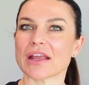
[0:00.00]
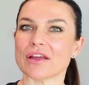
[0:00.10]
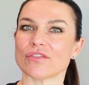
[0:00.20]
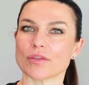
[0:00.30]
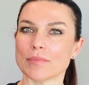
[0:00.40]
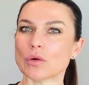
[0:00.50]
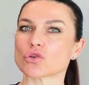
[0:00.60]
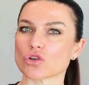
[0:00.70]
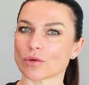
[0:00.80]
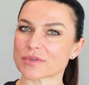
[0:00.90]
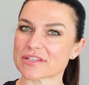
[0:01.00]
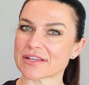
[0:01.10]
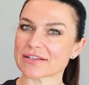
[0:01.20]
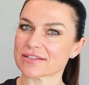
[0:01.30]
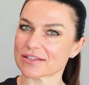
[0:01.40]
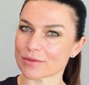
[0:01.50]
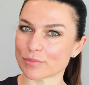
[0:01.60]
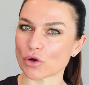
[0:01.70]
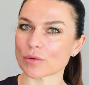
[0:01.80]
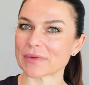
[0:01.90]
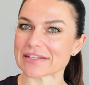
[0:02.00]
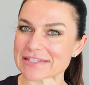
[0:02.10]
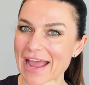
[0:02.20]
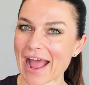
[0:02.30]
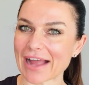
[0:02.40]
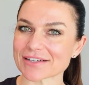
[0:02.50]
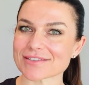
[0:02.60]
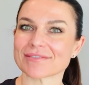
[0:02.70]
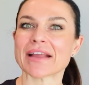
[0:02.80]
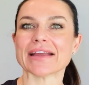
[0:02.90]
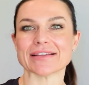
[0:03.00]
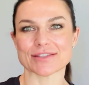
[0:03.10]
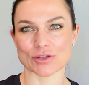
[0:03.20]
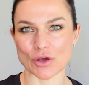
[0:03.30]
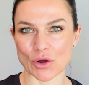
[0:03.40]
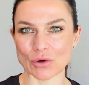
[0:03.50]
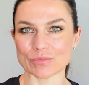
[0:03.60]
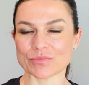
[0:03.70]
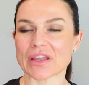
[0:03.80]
If the milk drop sinks to the bottom intact, it's a girl.